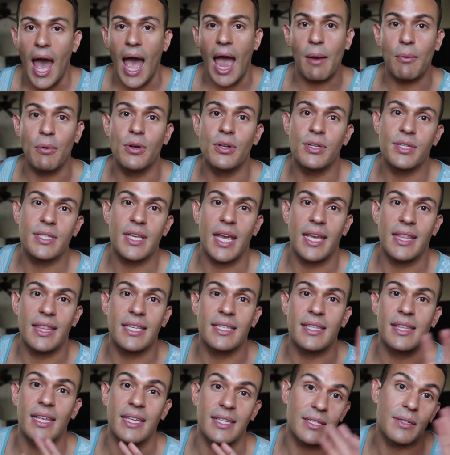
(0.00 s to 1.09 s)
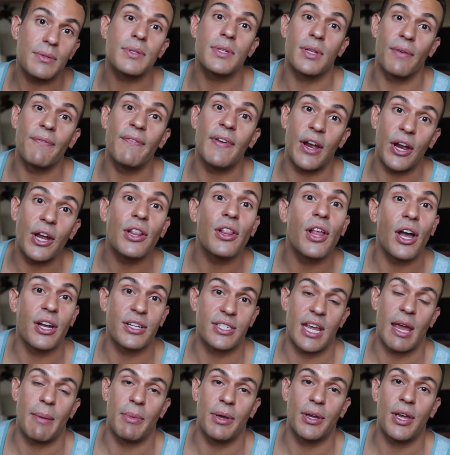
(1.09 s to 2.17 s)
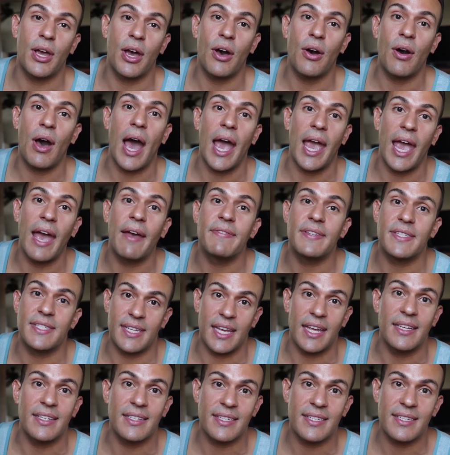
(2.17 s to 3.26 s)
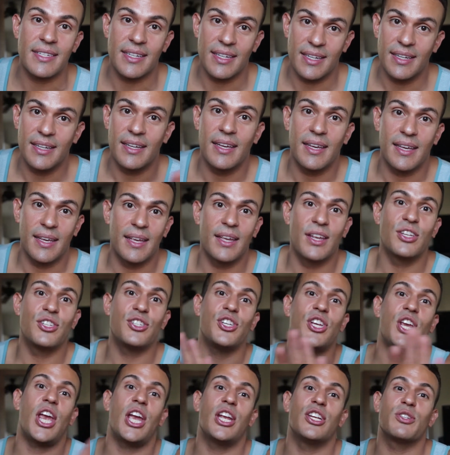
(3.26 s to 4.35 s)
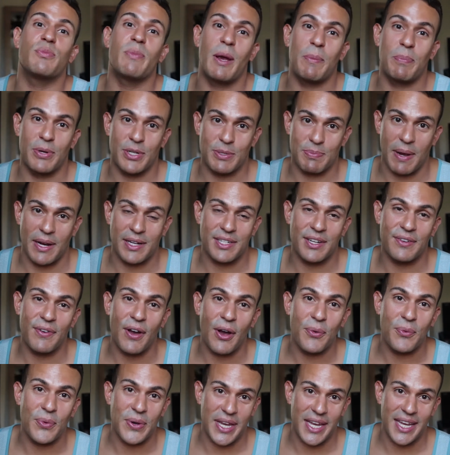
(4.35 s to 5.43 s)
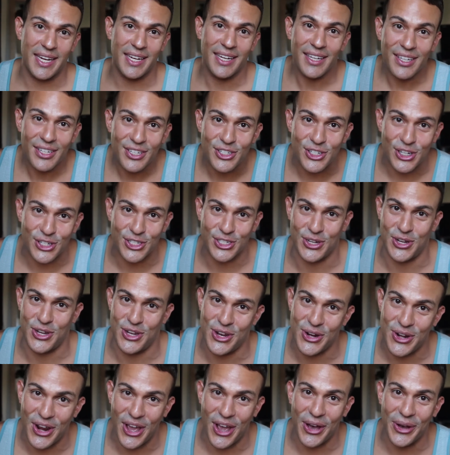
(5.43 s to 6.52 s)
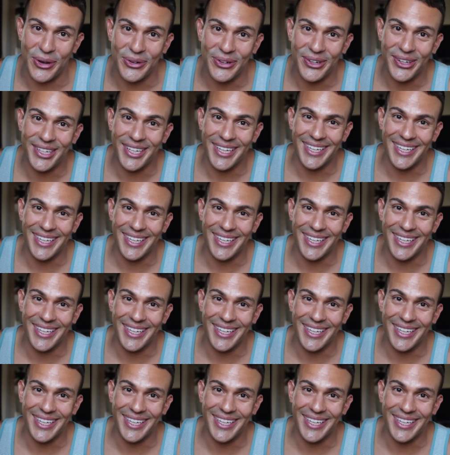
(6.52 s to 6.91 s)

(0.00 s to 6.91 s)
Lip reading: I will say this was a very long time ago. I have since changed my perspective on weed, just so you know.